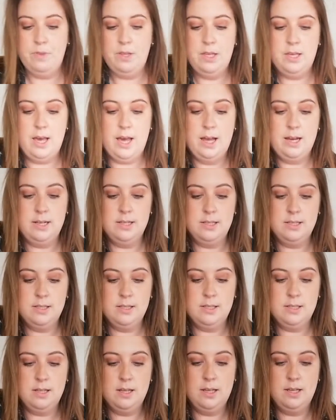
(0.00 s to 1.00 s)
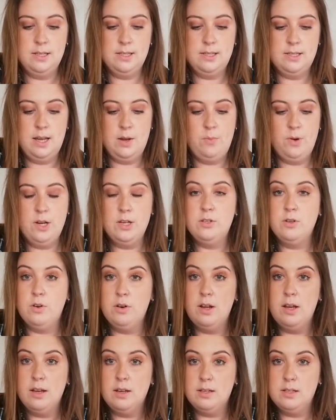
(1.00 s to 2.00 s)
Yates seaweed
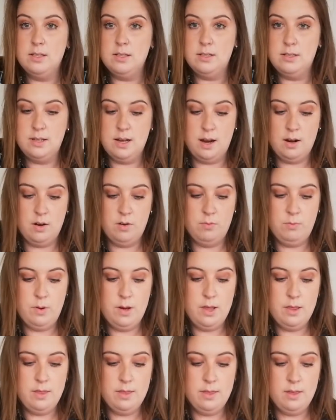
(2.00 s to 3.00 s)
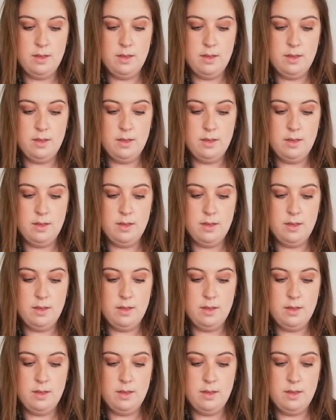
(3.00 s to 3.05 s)
tonic to start off with.